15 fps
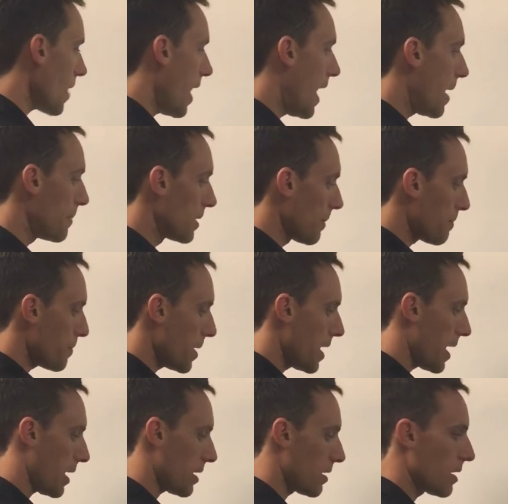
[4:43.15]
I'm going to
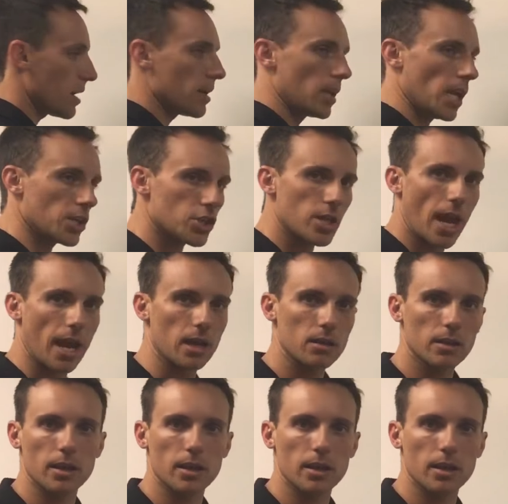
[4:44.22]
pick each day.